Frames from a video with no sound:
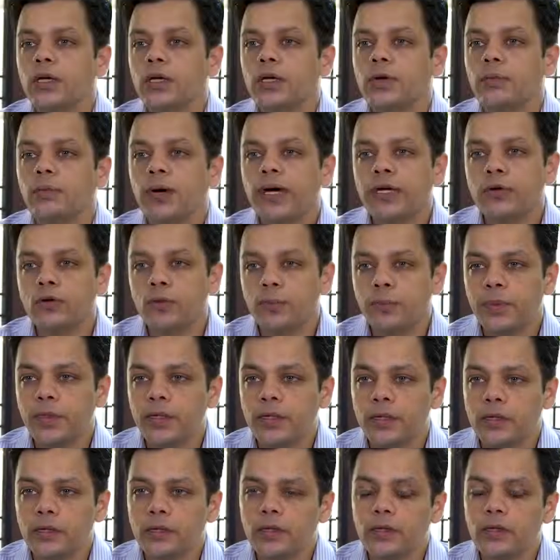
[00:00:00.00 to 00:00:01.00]
In my
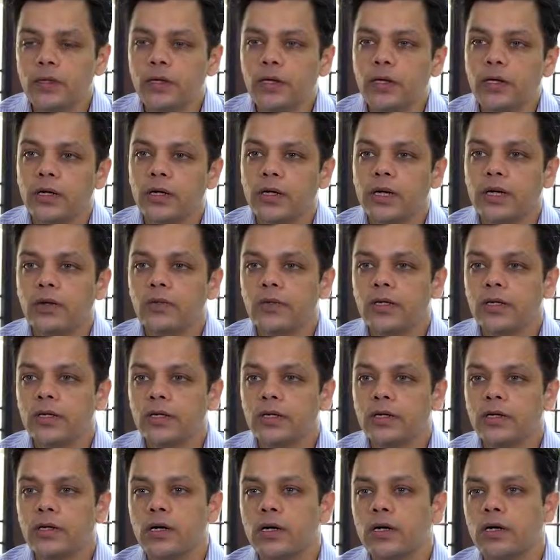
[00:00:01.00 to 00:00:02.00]
opinion, a
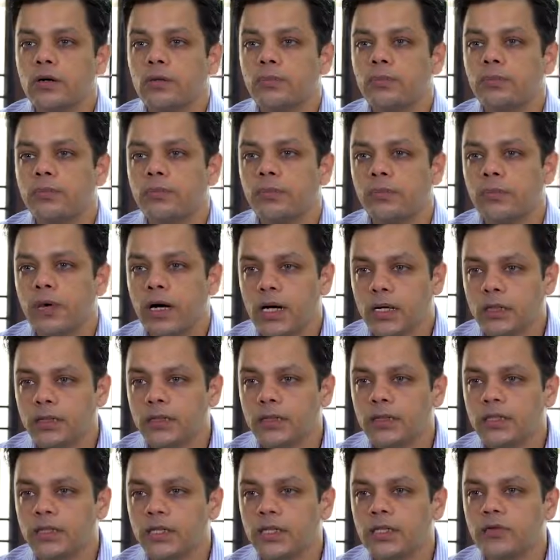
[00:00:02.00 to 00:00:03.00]
regular
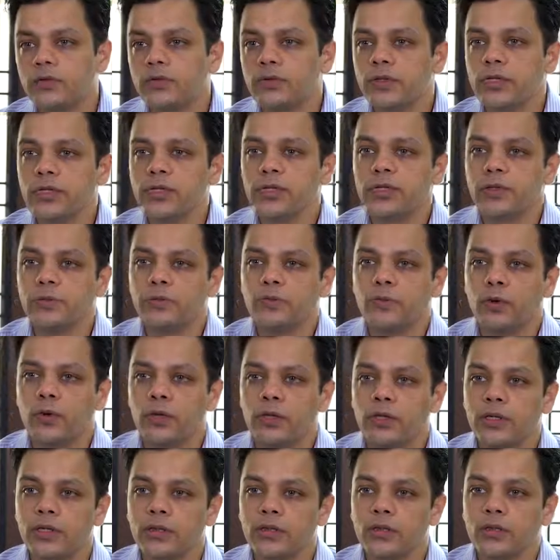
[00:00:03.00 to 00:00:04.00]
bath is really
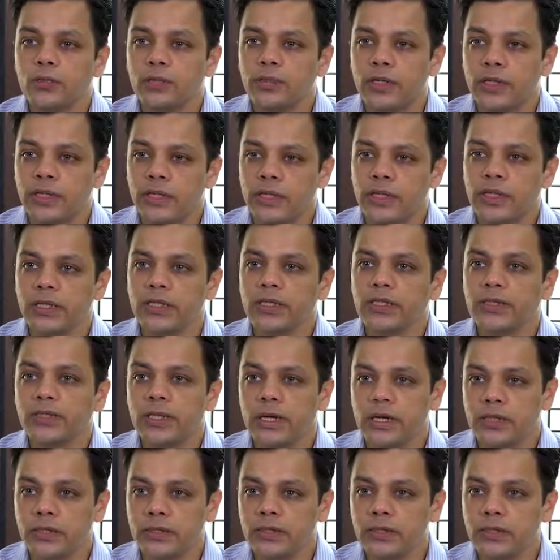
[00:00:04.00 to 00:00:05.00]
important to maintain
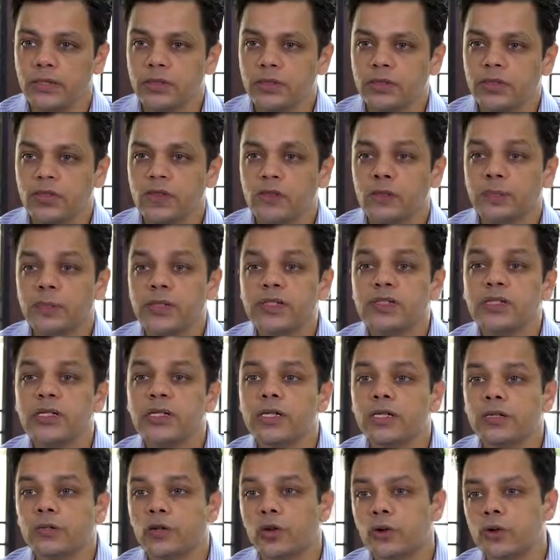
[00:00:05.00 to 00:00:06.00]
this hygiene,
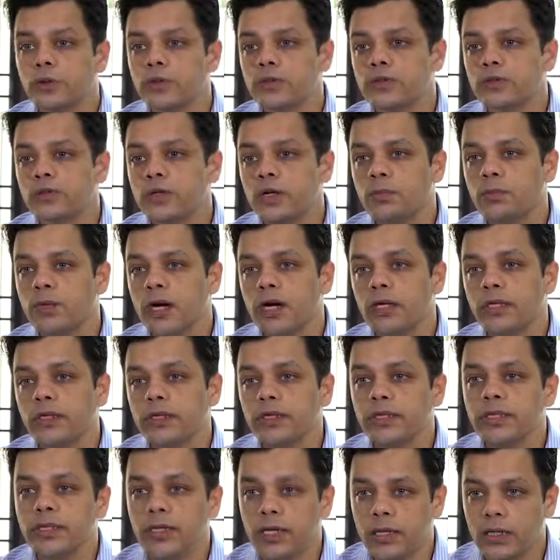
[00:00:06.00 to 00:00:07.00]
especially a thorough scrub
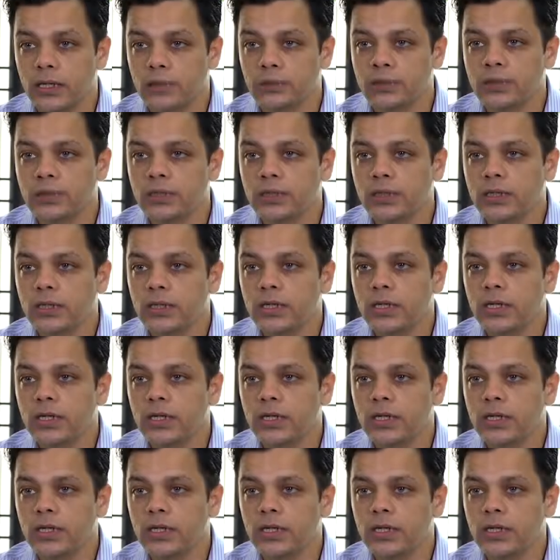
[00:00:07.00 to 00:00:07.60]
under the arms.